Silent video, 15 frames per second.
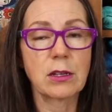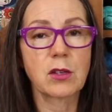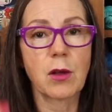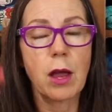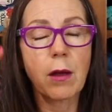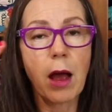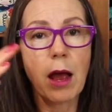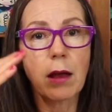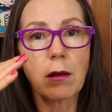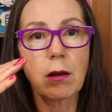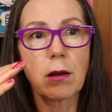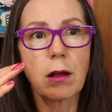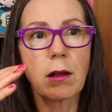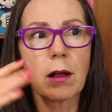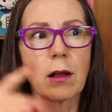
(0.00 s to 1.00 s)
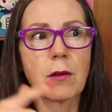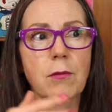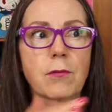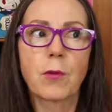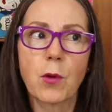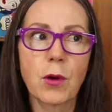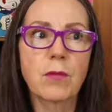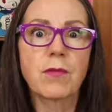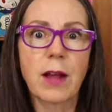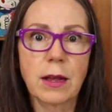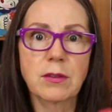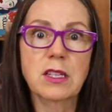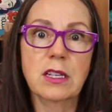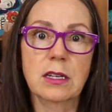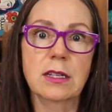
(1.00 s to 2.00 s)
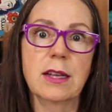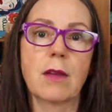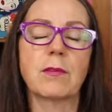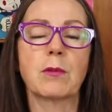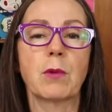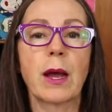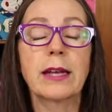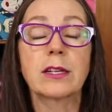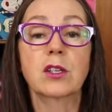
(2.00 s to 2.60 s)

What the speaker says: So 4, 5, 6, 7, right?